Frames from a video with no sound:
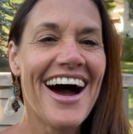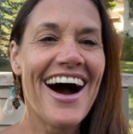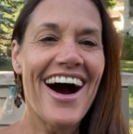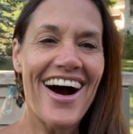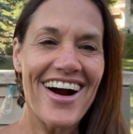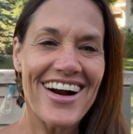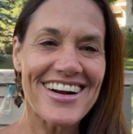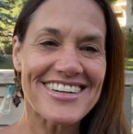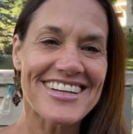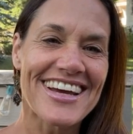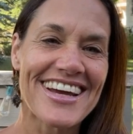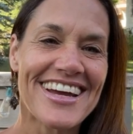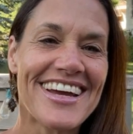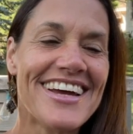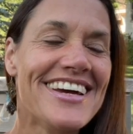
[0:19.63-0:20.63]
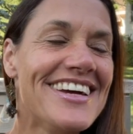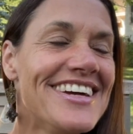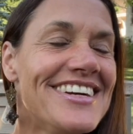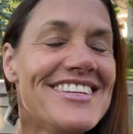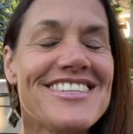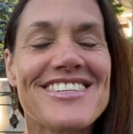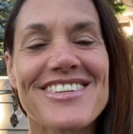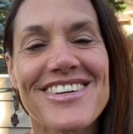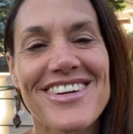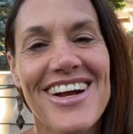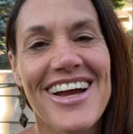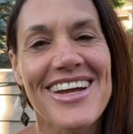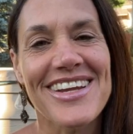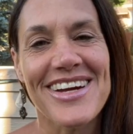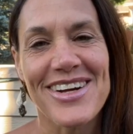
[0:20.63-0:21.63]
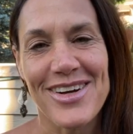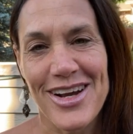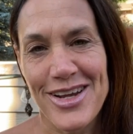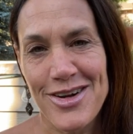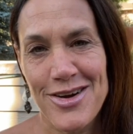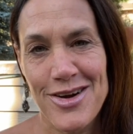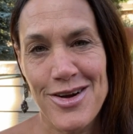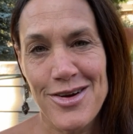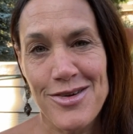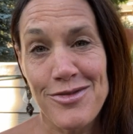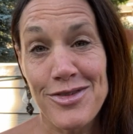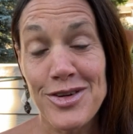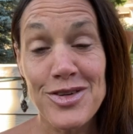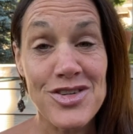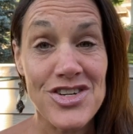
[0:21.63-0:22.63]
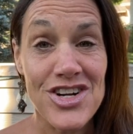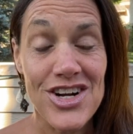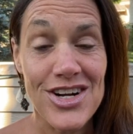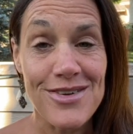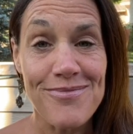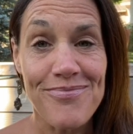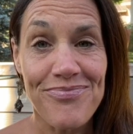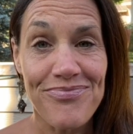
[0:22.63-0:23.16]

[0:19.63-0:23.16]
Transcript: hard to create a greater future